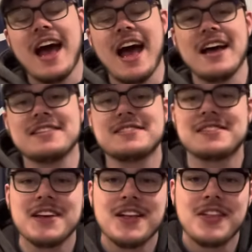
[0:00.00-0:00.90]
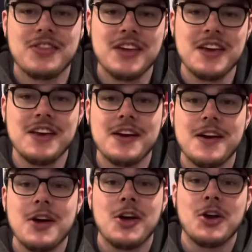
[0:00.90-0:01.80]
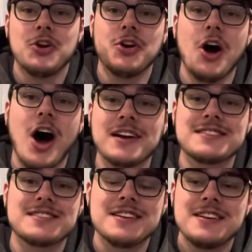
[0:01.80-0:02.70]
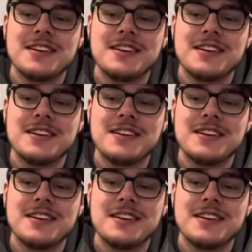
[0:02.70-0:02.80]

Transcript: as the not,